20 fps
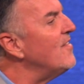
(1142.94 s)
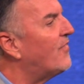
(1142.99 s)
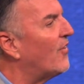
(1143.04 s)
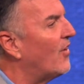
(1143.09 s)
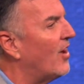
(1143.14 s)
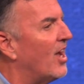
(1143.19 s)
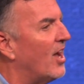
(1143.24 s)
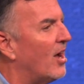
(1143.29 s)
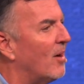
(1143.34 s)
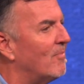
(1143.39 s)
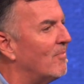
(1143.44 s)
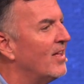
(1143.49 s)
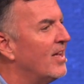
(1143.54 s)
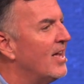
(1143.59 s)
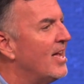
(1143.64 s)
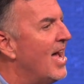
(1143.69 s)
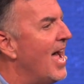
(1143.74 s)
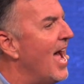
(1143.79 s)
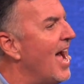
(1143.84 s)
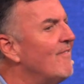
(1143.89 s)
for him.
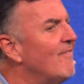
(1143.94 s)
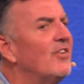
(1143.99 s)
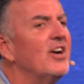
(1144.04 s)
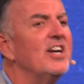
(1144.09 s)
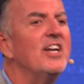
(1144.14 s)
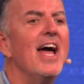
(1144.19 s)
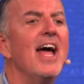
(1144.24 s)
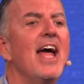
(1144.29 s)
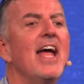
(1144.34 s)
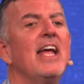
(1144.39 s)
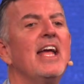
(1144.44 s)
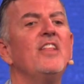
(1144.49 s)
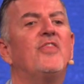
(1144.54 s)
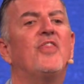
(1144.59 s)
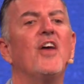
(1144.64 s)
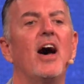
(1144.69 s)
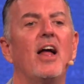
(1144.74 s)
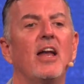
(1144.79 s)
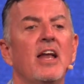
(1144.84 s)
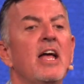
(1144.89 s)
Every day he
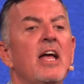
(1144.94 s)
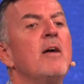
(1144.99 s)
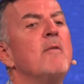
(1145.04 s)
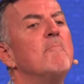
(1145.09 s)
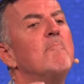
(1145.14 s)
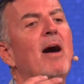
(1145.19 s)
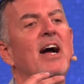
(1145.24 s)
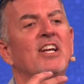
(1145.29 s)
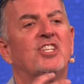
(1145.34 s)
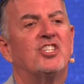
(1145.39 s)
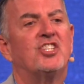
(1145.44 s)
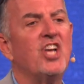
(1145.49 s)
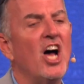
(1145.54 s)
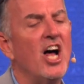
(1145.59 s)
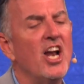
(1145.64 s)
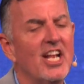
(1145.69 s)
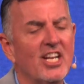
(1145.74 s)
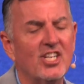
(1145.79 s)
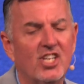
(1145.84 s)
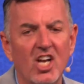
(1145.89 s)
thought, My
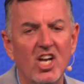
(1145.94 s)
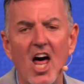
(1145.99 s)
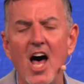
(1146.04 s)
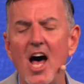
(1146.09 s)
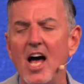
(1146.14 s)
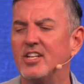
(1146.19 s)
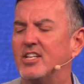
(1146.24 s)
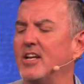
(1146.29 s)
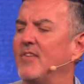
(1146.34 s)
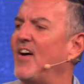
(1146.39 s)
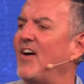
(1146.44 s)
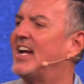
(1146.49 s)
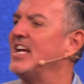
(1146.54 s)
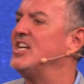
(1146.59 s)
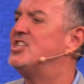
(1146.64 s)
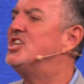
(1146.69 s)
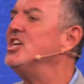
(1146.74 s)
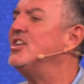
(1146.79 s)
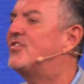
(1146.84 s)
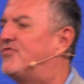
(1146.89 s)
son is lost. If I could just